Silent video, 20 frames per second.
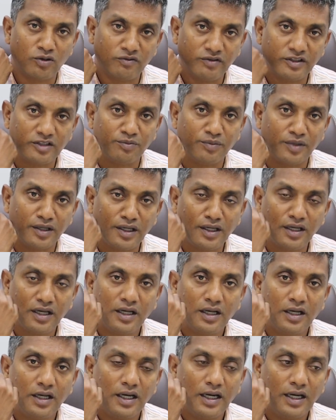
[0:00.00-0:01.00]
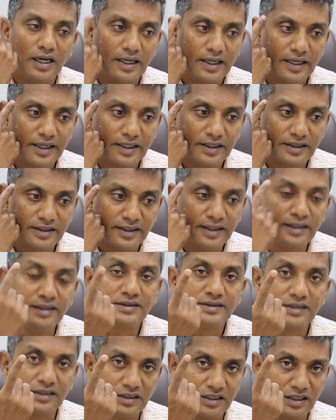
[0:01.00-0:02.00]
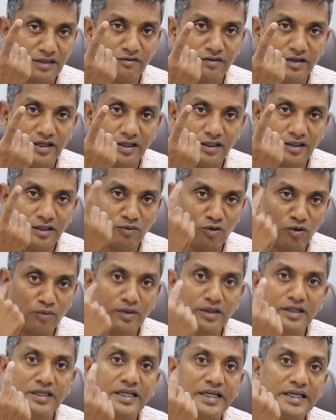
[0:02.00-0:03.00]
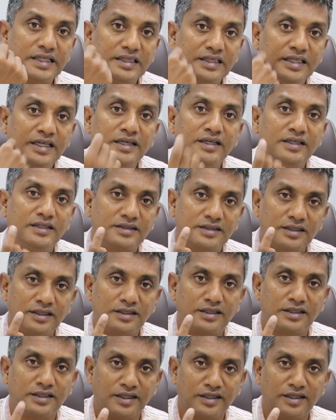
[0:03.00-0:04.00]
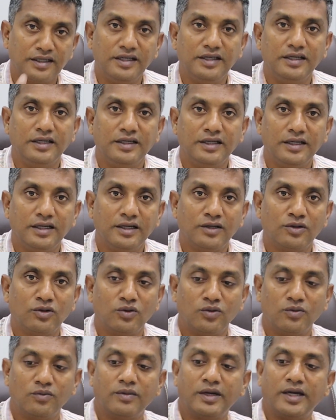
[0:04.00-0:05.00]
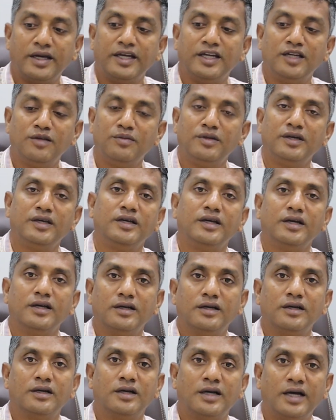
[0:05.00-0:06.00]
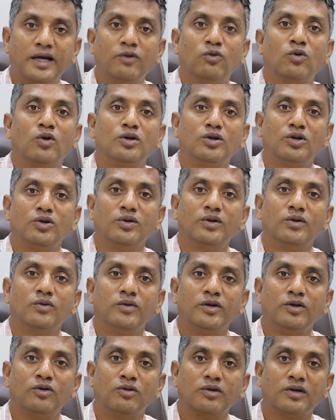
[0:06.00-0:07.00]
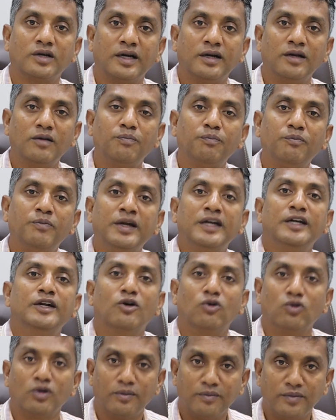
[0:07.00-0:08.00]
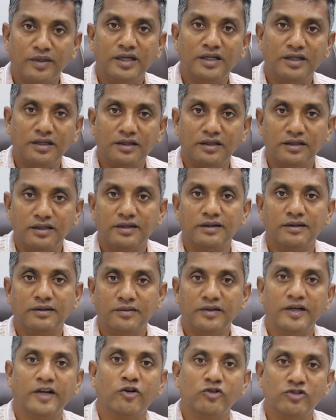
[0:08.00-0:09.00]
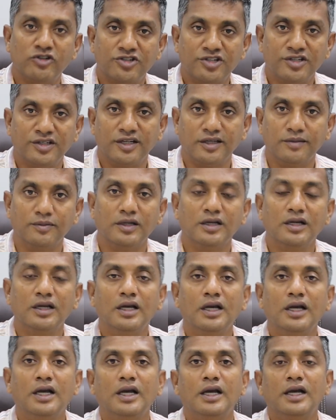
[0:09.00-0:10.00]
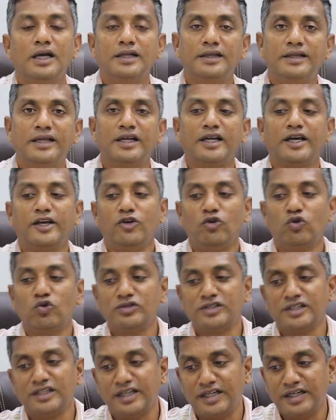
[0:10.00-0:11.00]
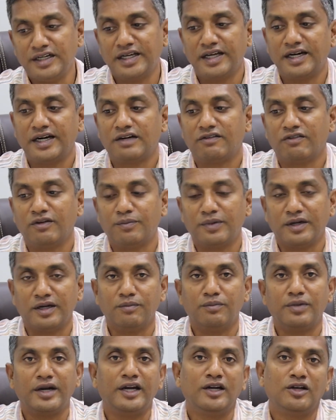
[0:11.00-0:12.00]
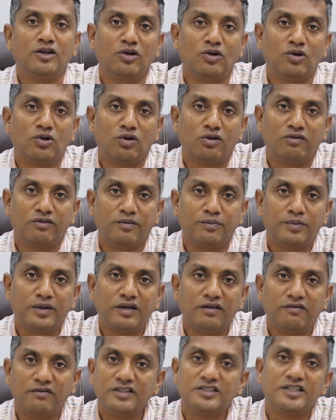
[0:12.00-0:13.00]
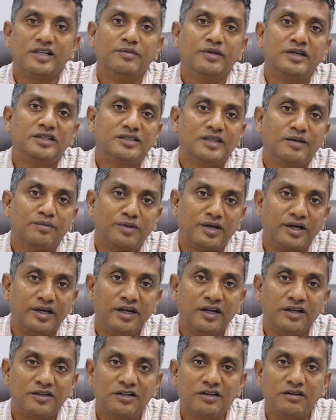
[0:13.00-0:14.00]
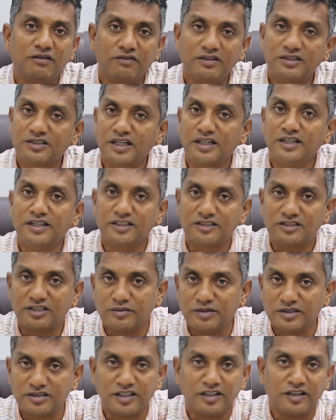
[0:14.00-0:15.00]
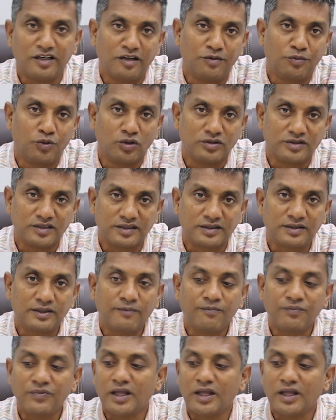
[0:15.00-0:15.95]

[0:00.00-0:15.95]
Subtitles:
with me, and I think certain way. The moment I think certainly, my enemy, I want to, kind of pin down in the negotiation table. Then I use an indirect weapon, a brain controlled weapon, which emits some radiation, which can disturb his thinking process.